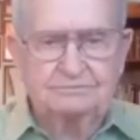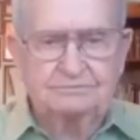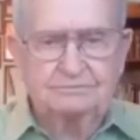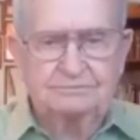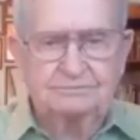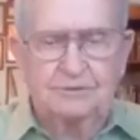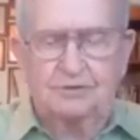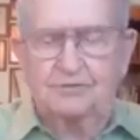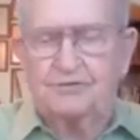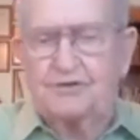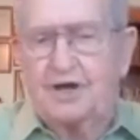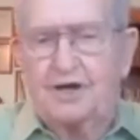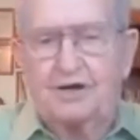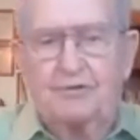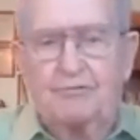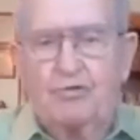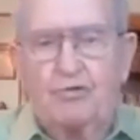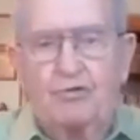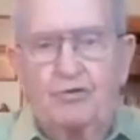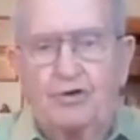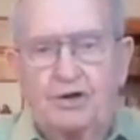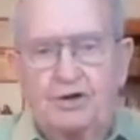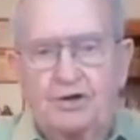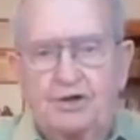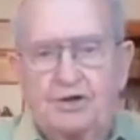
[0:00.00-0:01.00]
But they
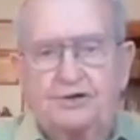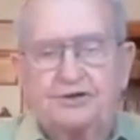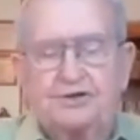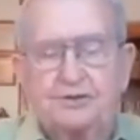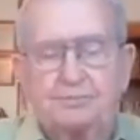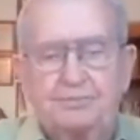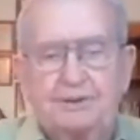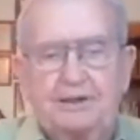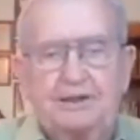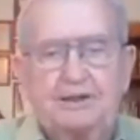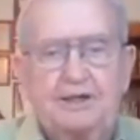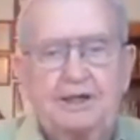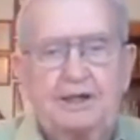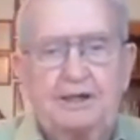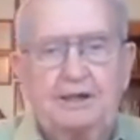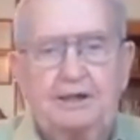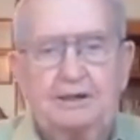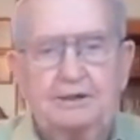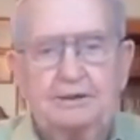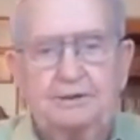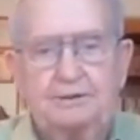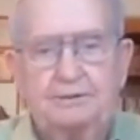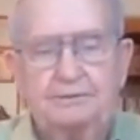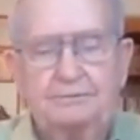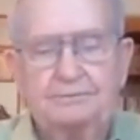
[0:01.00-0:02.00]
wanted it to be hid.